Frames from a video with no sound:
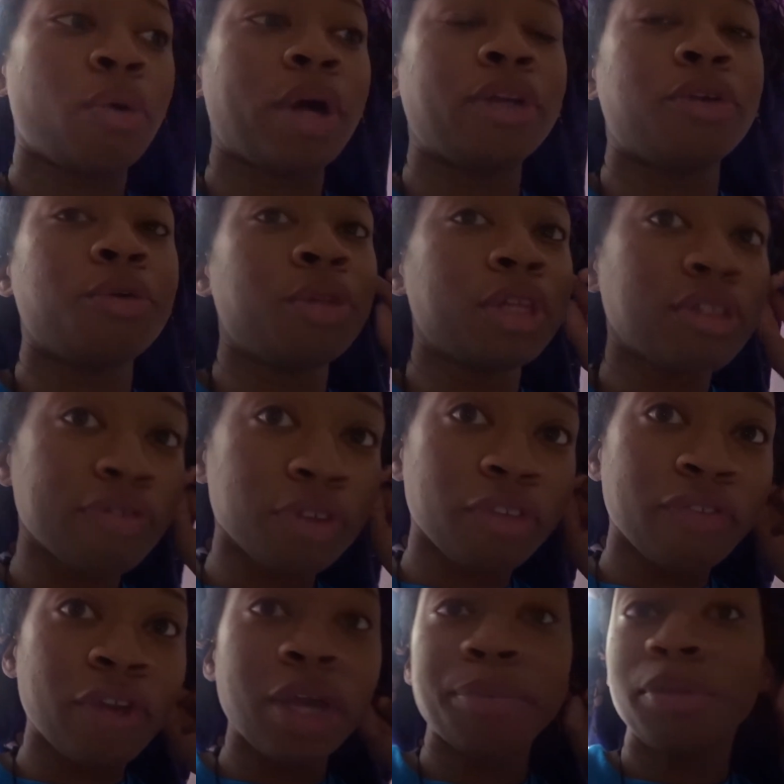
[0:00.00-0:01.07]
I do this for the
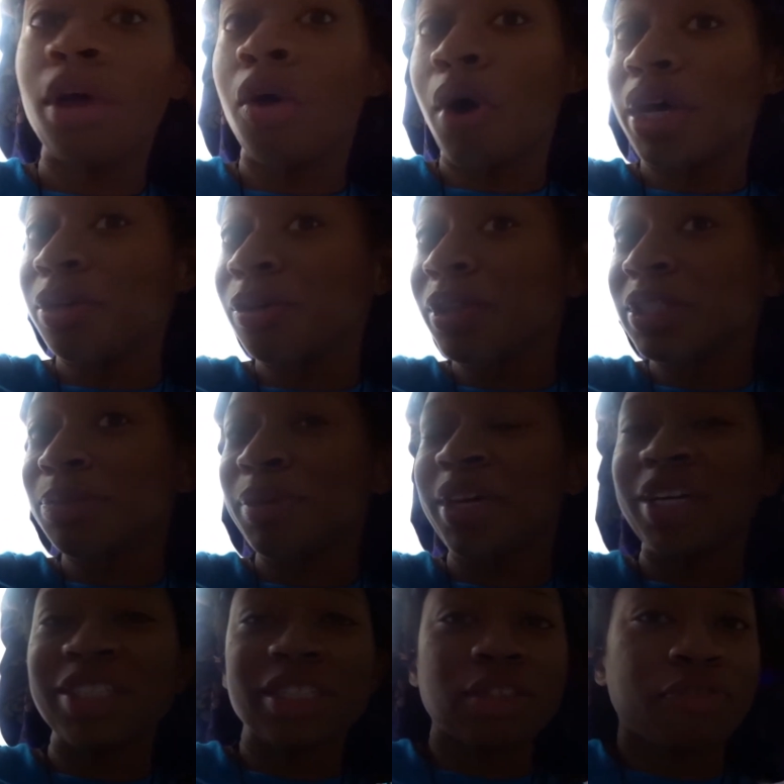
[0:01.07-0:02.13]
fame? No, I do this
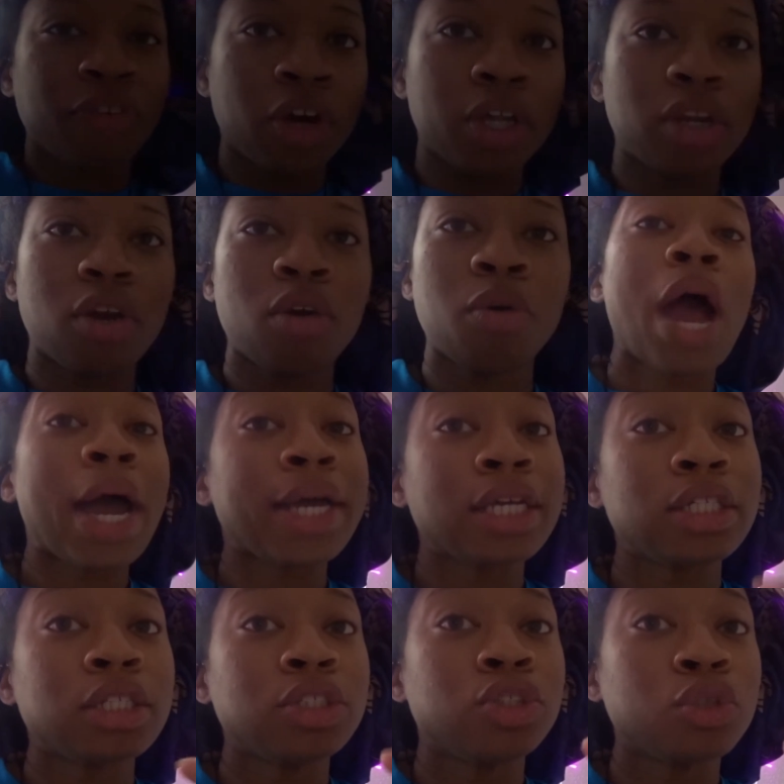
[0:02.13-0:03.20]
because it's fun. Oh.
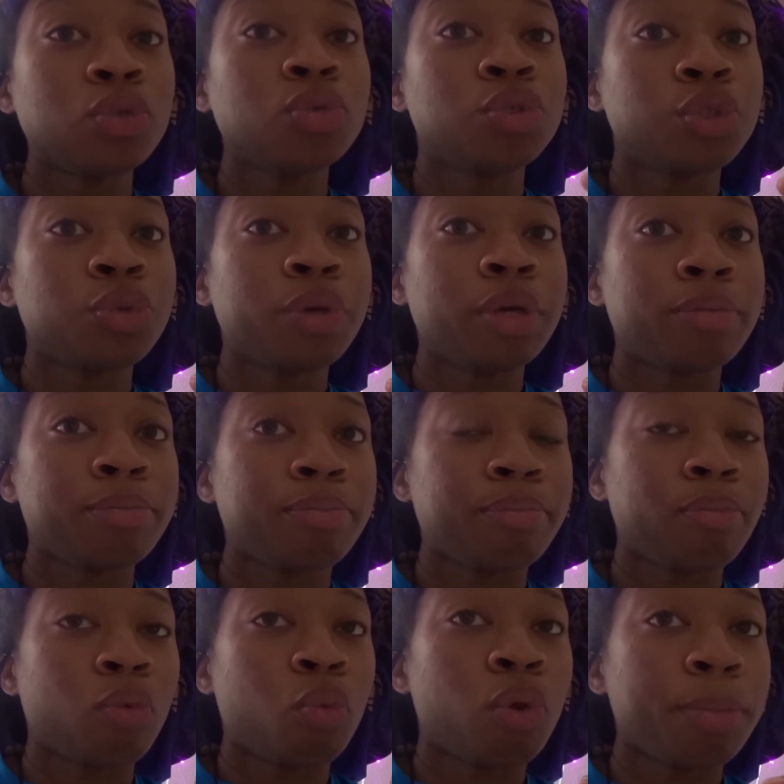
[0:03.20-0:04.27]
I do in
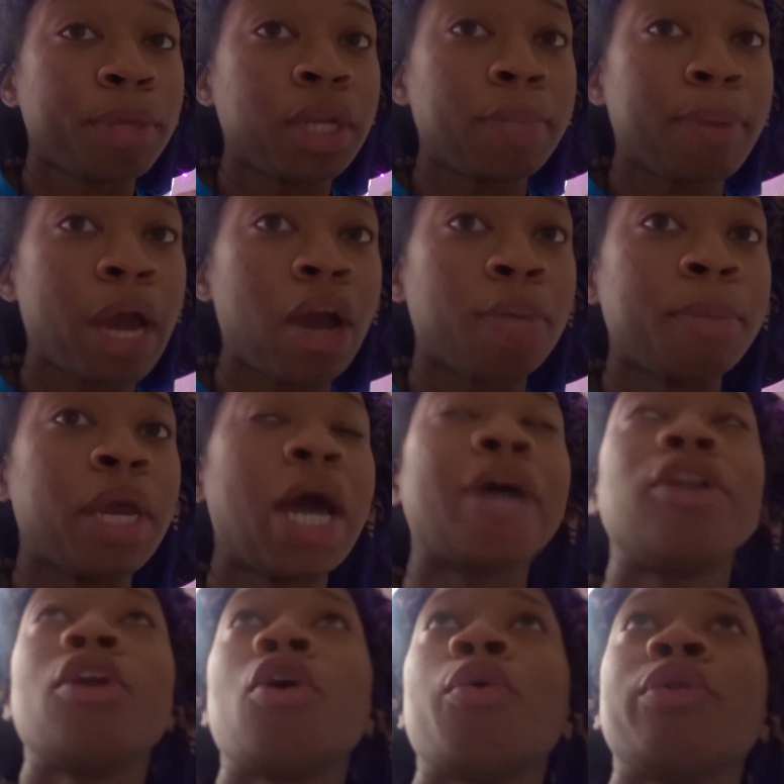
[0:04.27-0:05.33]
women empowerment. I
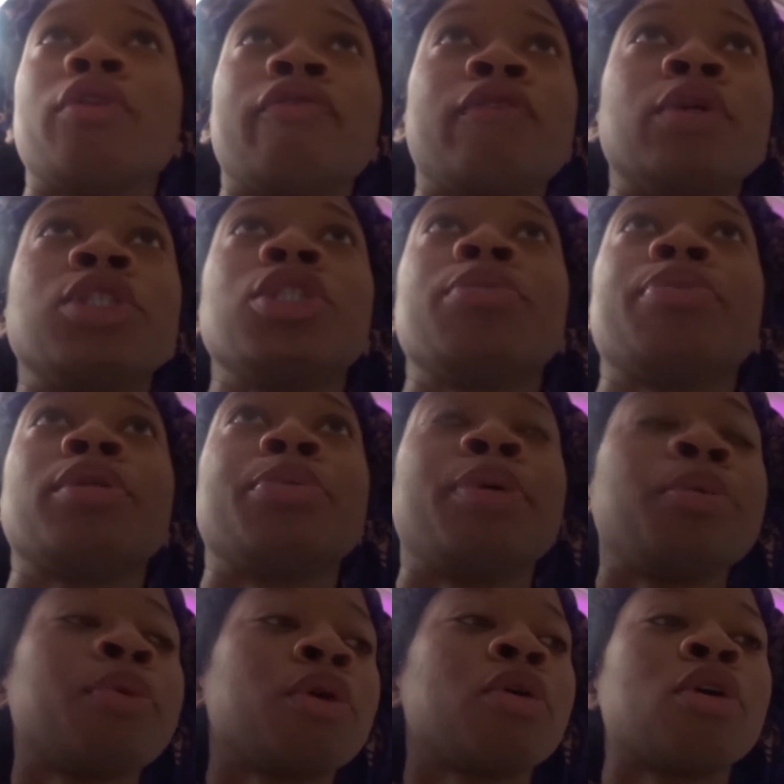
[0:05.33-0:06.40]
know in the future
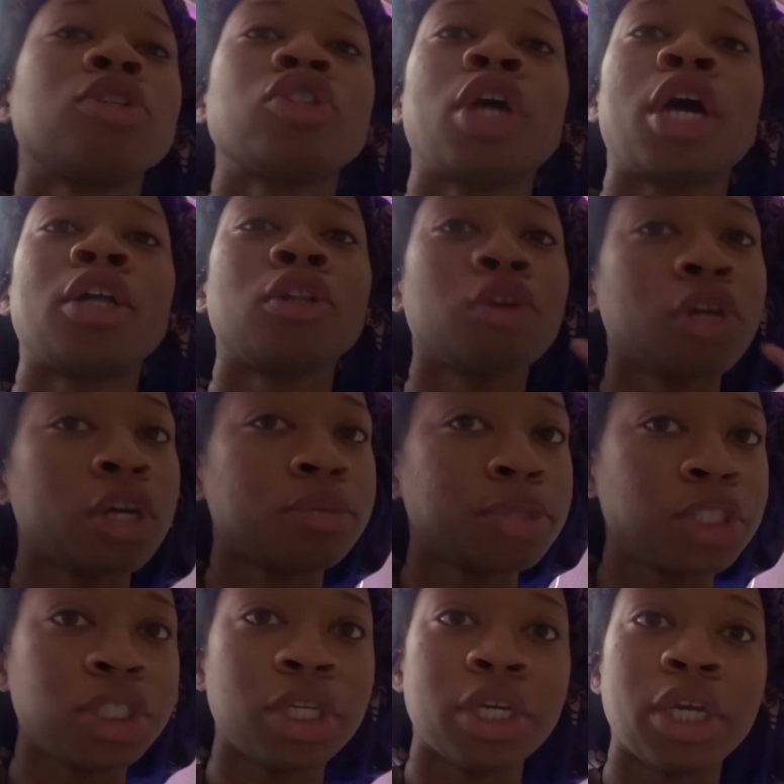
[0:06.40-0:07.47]
people are gonna try and look up
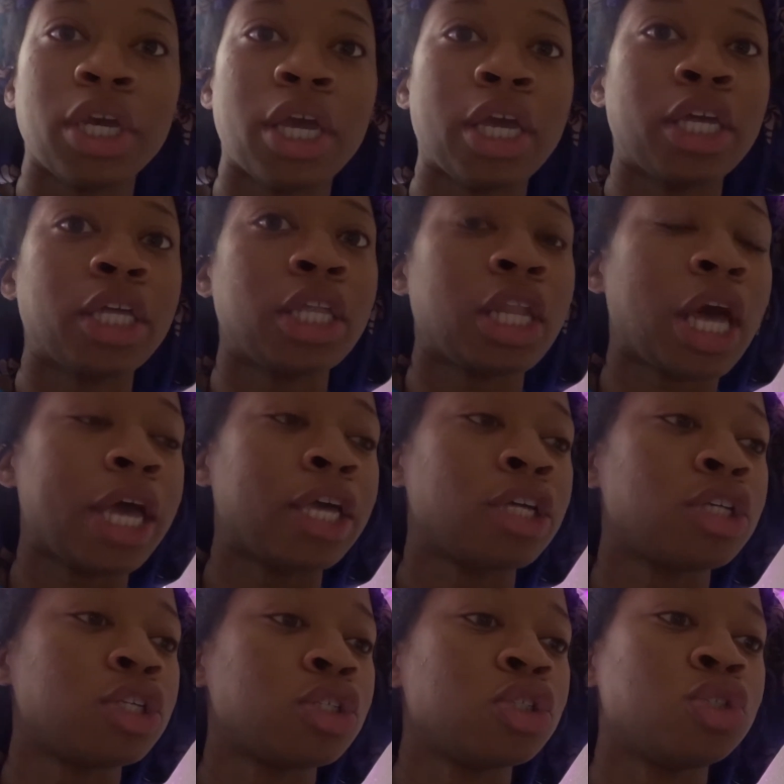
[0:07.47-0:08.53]
shit and
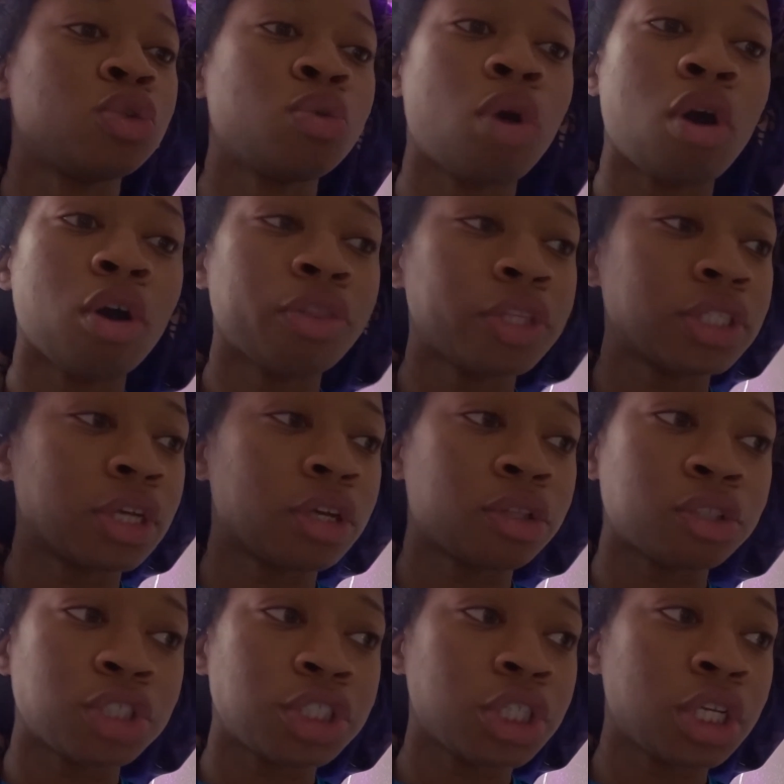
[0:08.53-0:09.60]
like do all this
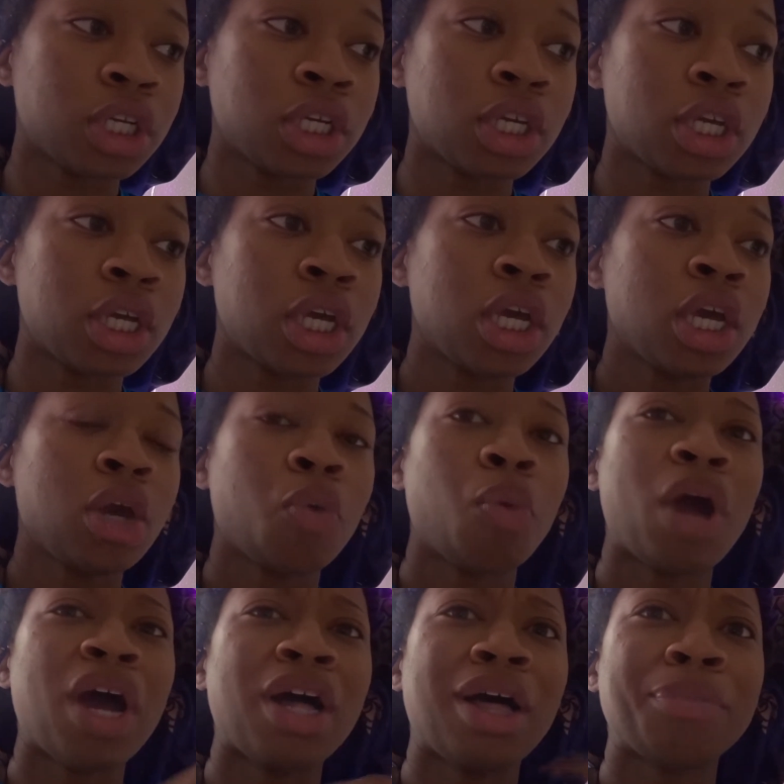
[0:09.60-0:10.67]
other shit
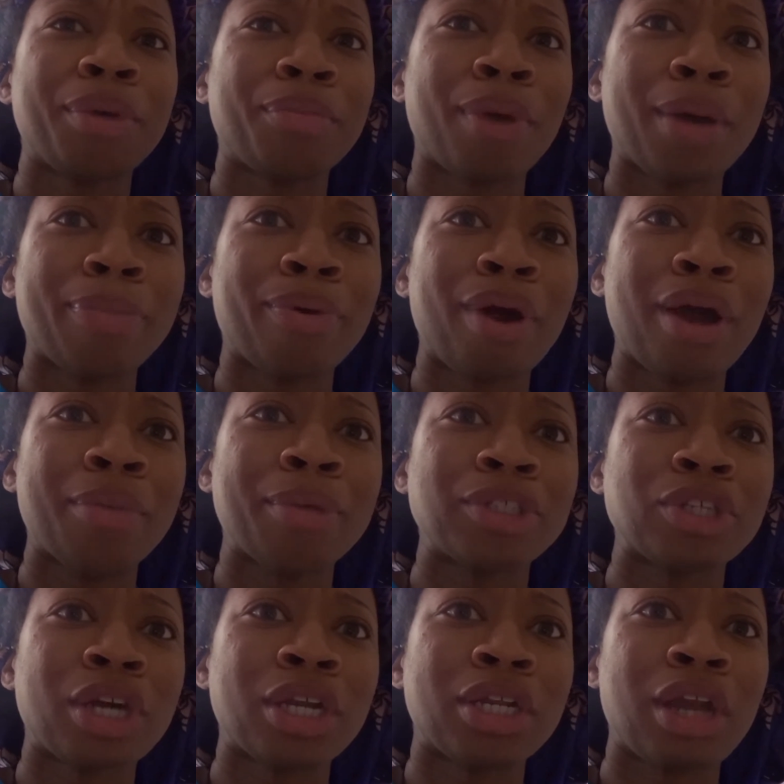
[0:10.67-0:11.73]
while I'm in my prime and
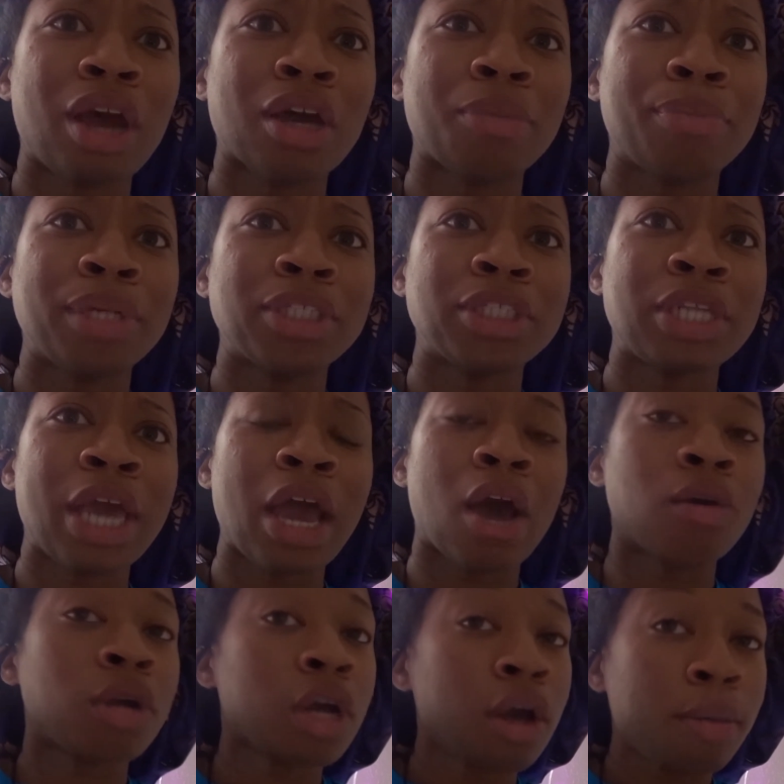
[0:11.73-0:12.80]
try to knock a bitch
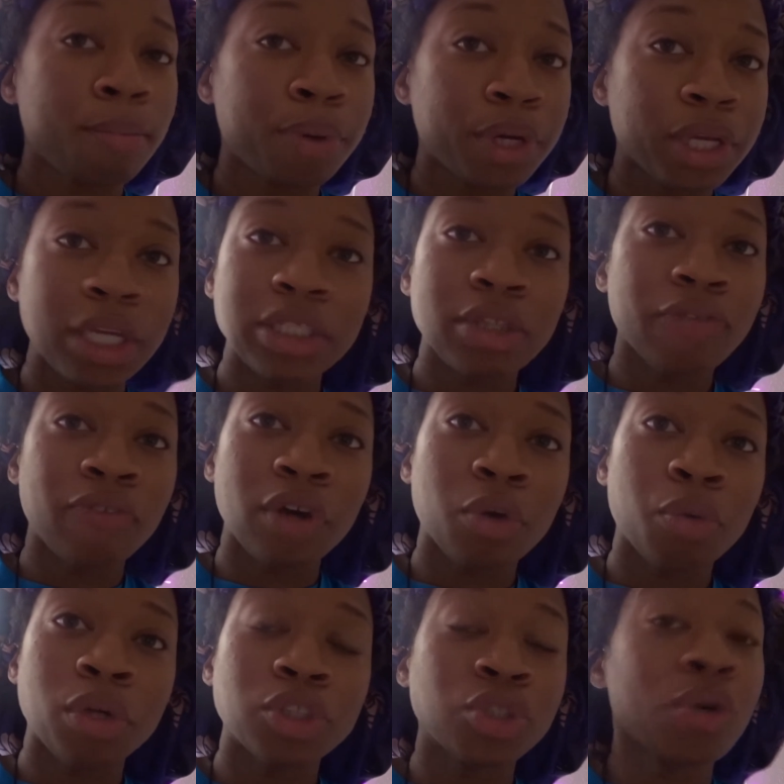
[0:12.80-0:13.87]
down. But guess the fuck
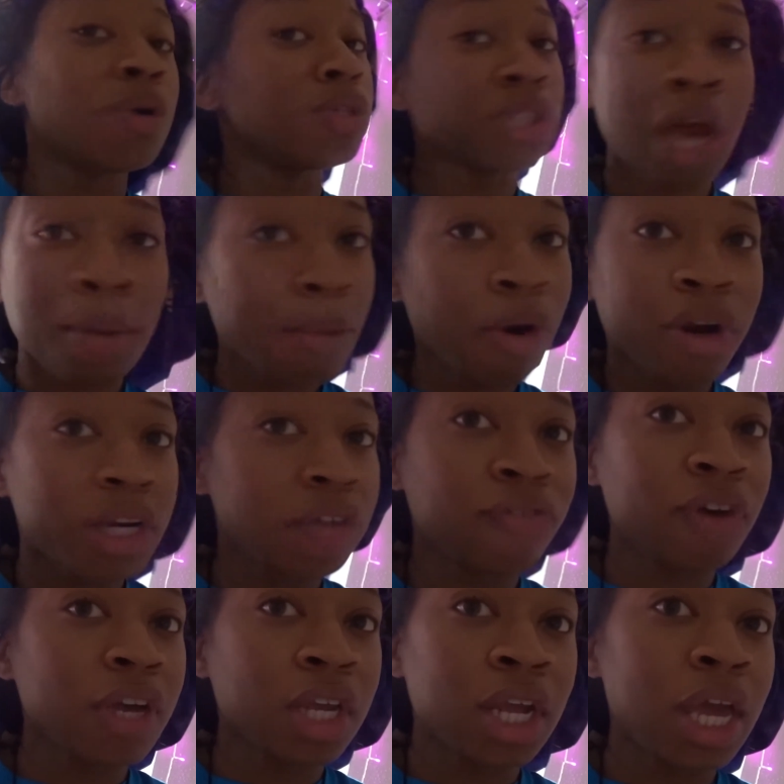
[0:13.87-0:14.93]
what, trolls? I'm already
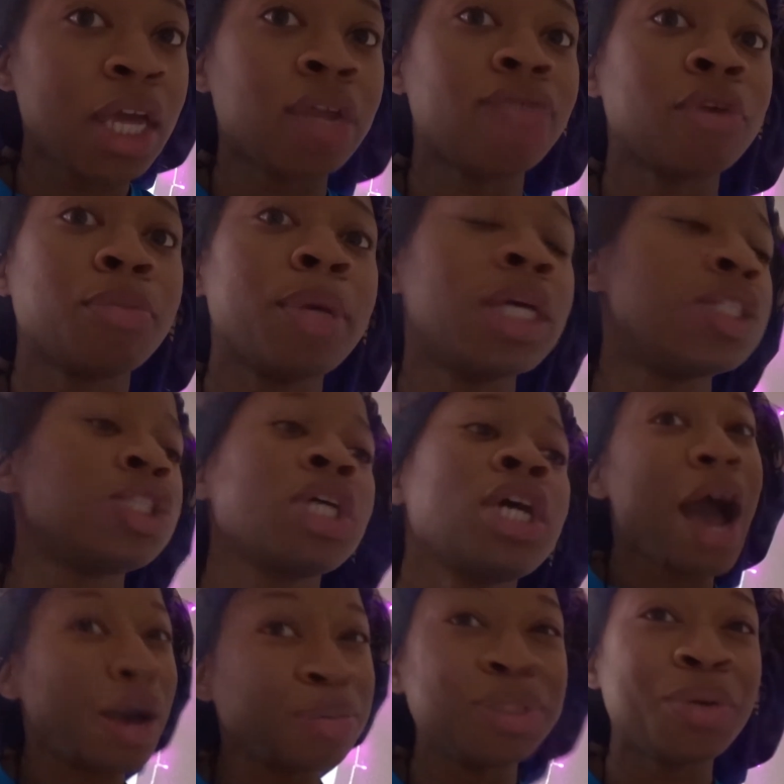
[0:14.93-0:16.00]
fucking ahead of you, bitch.
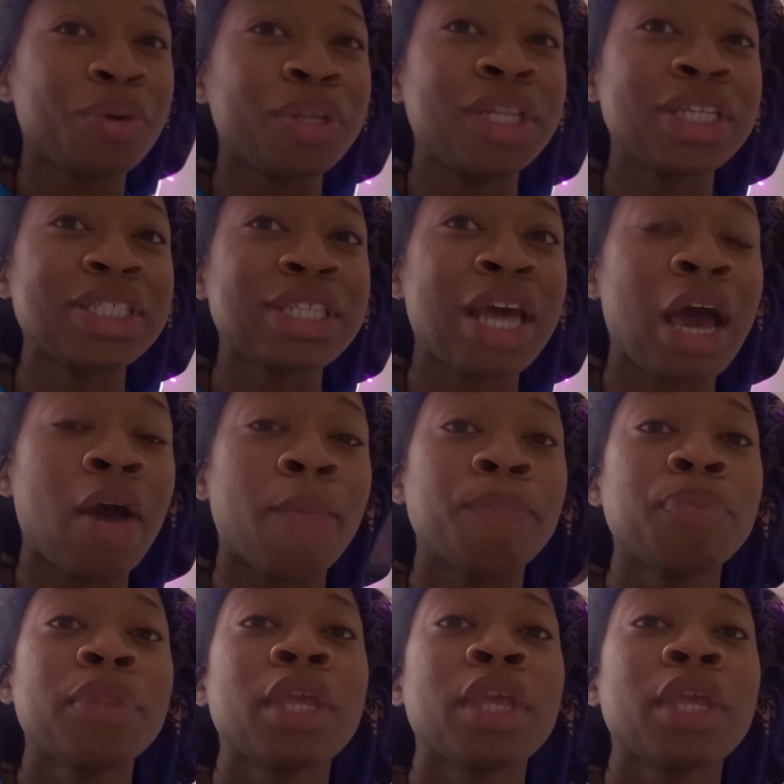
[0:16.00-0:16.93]
I'm doing this now.